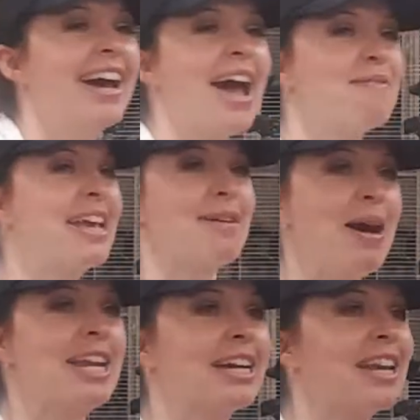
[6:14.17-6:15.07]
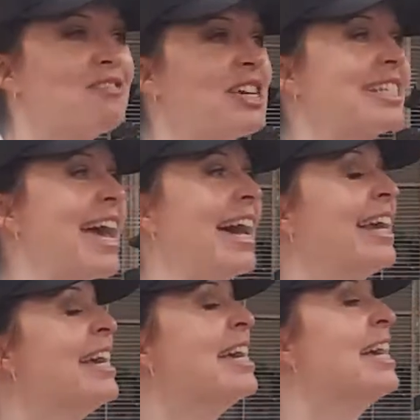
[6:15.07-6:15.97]
I'm like, come on, you got to fix that.
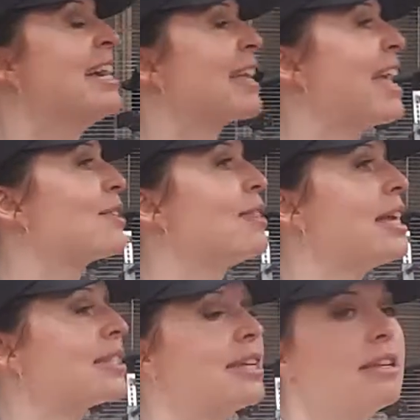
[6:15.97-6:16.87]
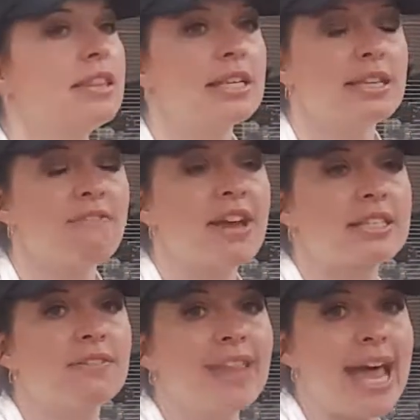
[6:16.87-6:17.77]
Okay, so that's the effects
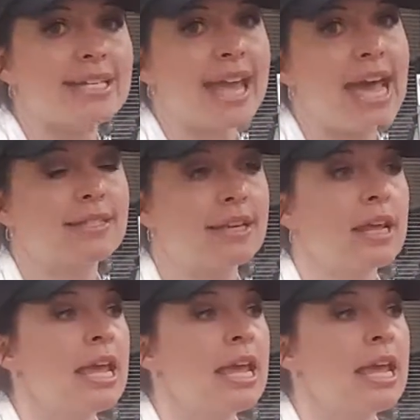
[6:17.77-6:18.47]
of lactic acid.